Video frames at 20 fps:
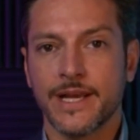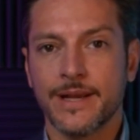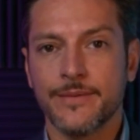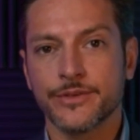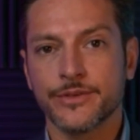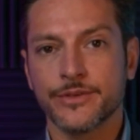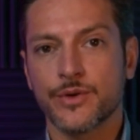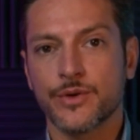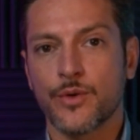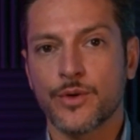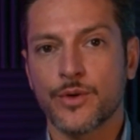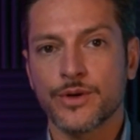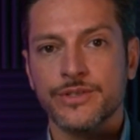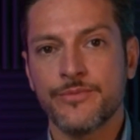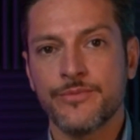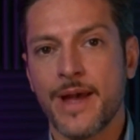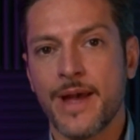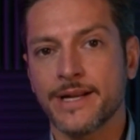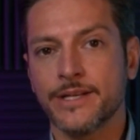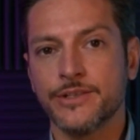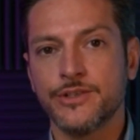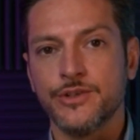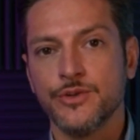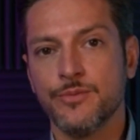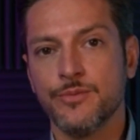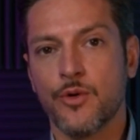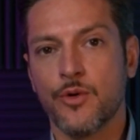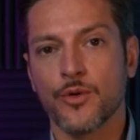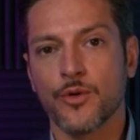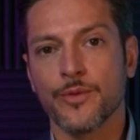There's orders of magnitude
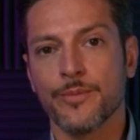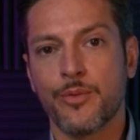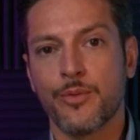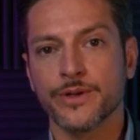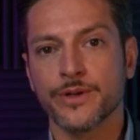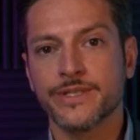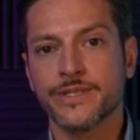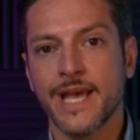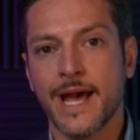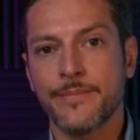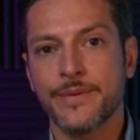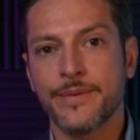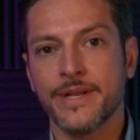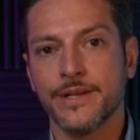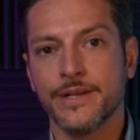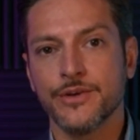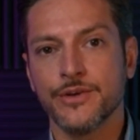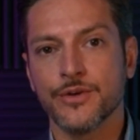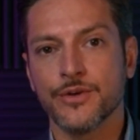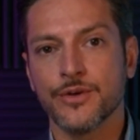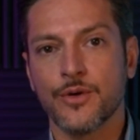more reports happening in your